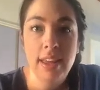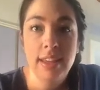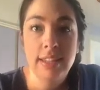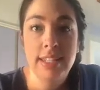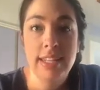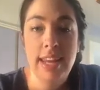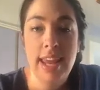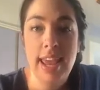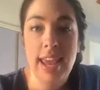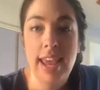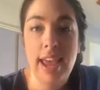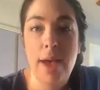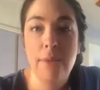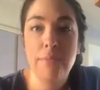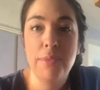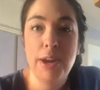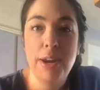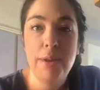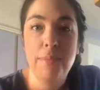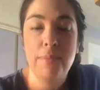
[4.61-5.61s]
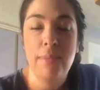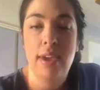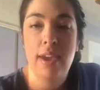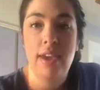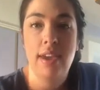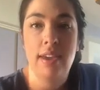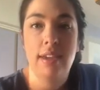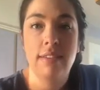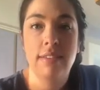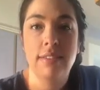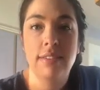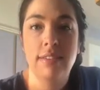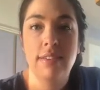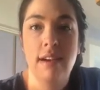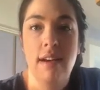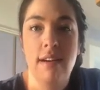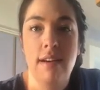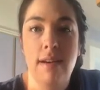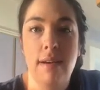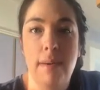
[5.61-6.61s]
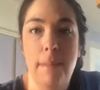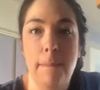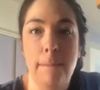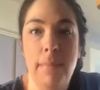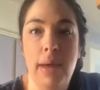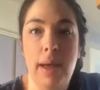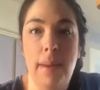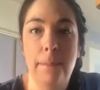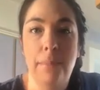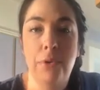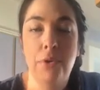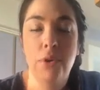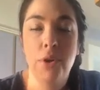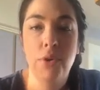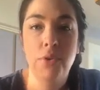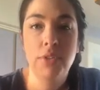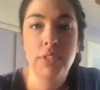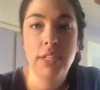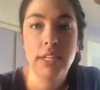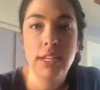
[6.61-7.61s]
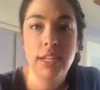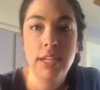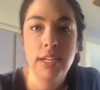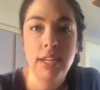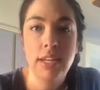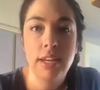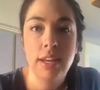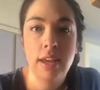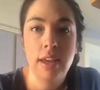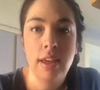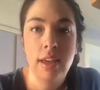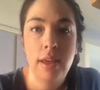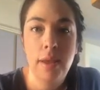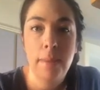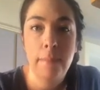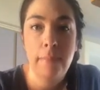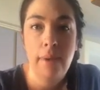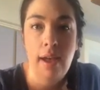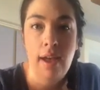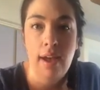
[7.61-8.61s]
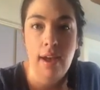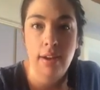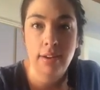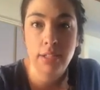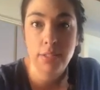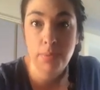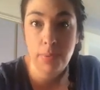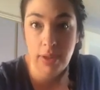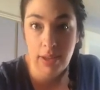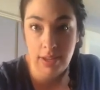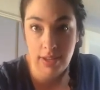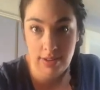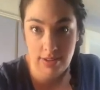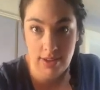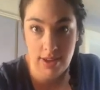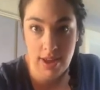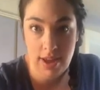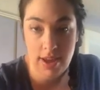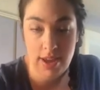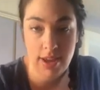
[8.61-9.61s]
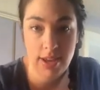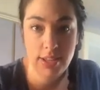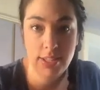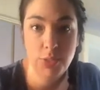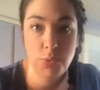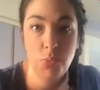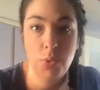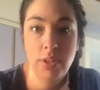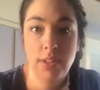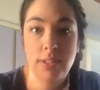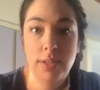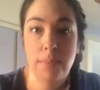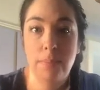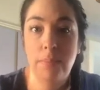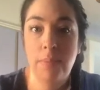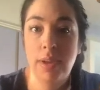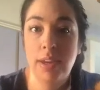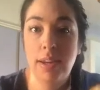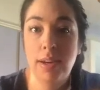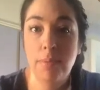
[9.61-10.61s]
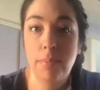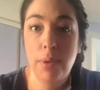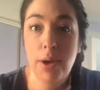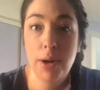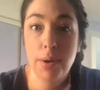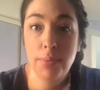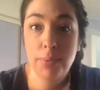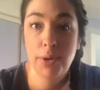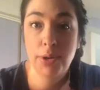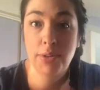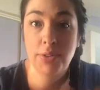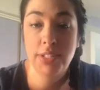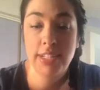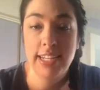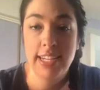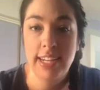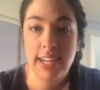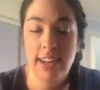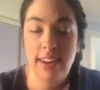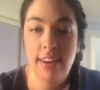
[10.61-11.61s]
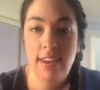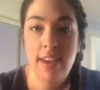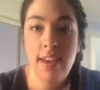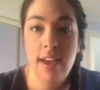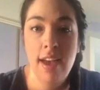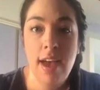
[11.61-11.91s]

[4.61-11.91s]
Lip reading: Today I'm going to make some protein packed pancakes with some peanut butter protein.